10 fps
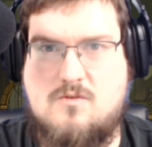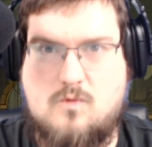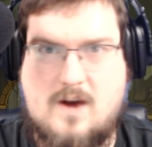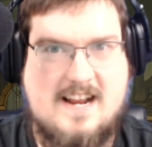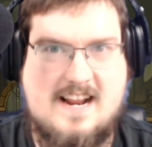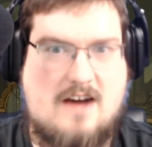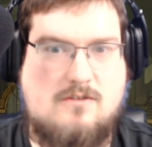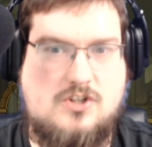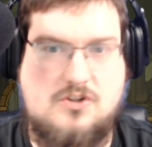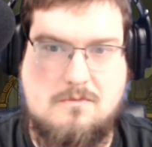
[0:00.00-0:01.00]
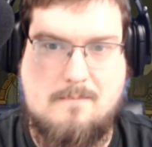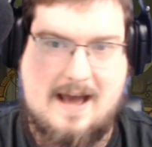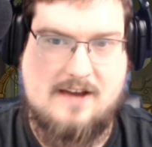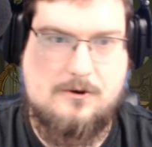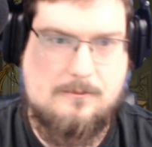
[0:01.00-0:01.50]
riding out to do
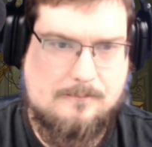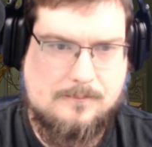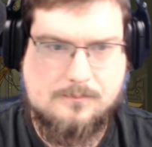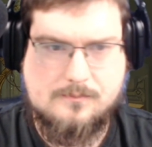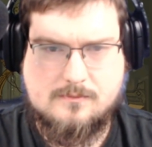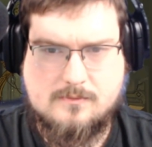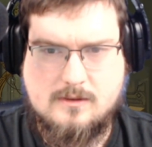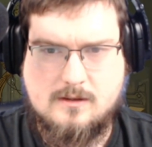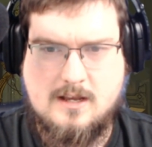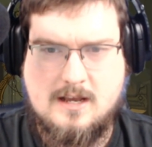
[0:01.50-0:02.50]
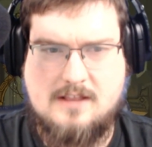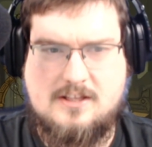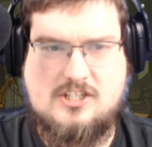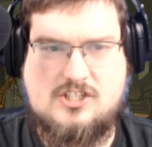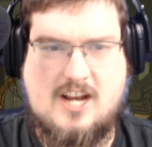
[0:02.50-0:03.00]
battle.
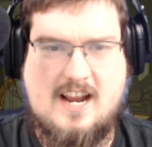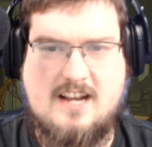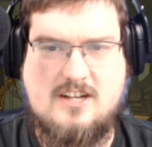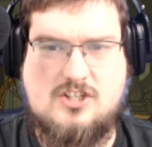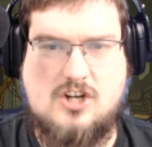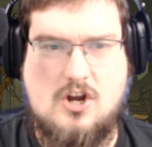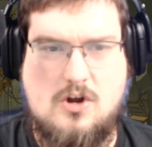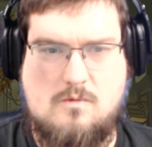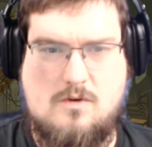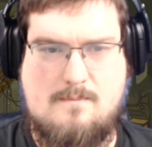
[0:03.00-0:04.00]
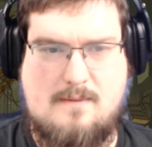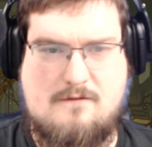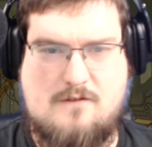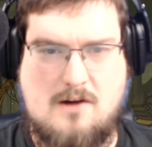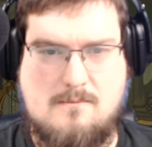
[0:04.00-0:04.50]
This change would be
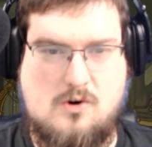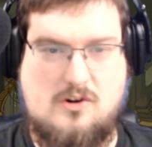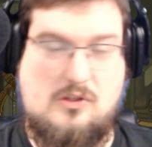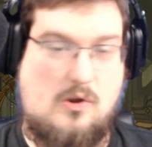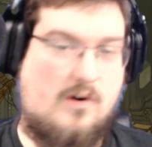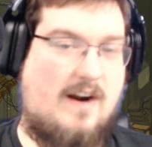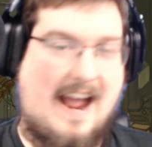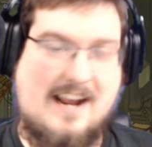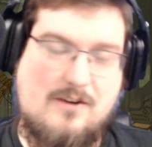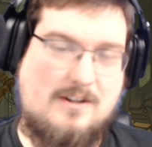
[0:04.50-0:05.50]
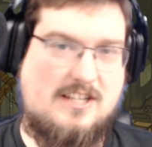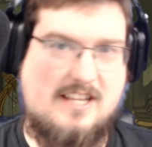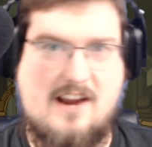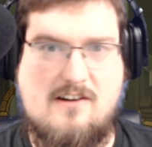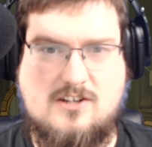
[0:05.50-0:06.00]
far more lore accurate to
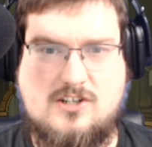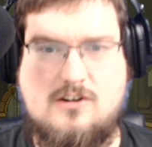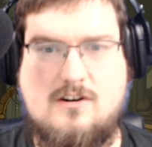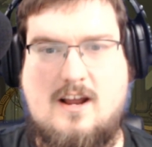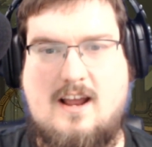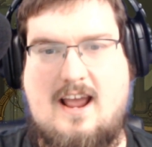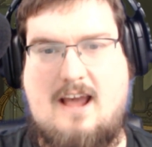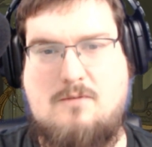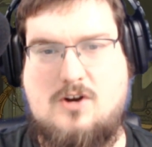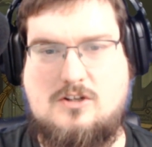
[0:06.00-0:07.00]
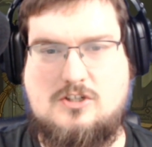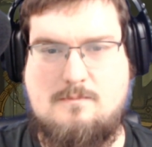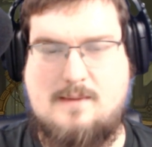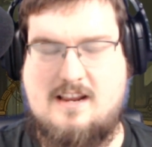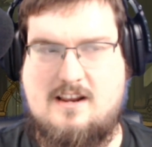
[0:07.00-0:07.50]
the character, and would
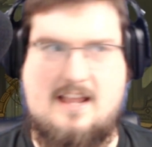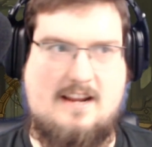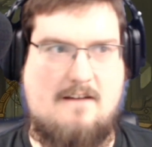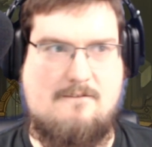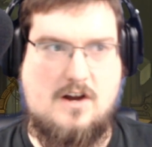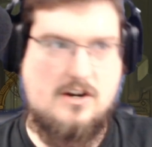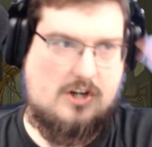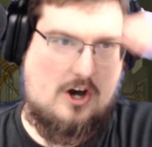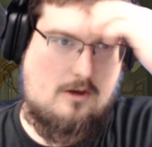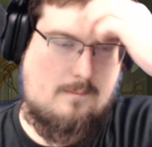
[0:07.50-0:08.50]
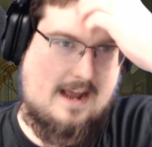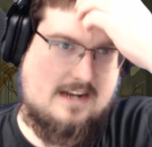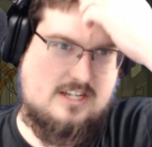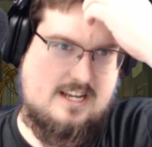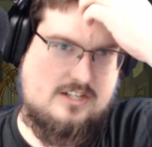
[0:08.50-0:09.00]
also be like a fun
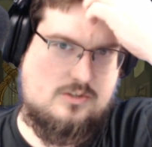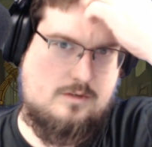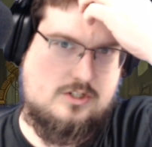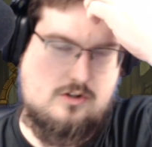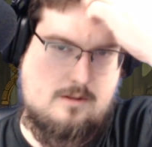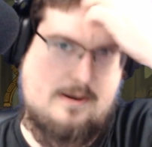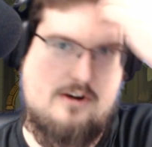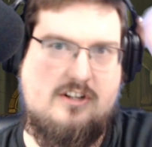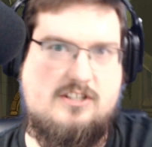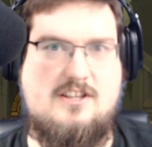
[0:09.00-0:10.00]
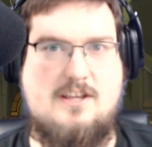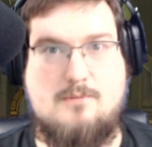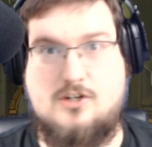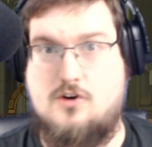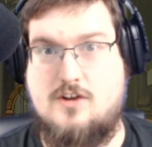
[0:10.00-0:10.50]
callback to his original appearance in the
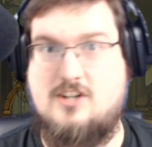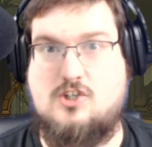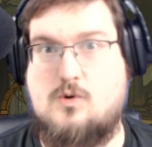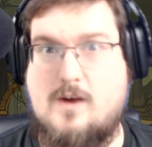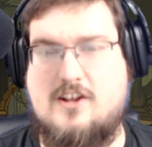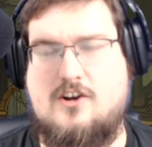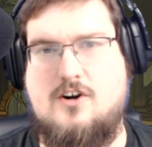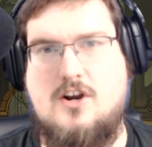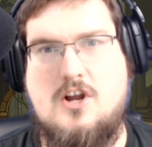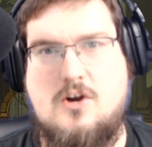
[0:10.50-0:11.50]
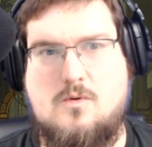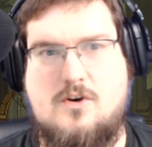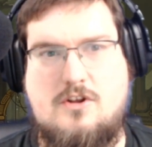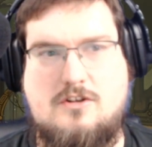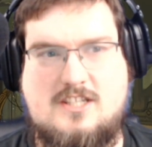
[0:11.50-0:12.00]
Bretonnian trailer,
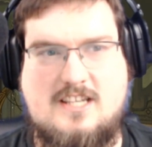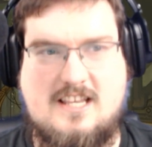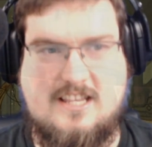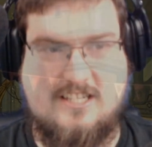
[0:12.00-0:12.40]
where you see the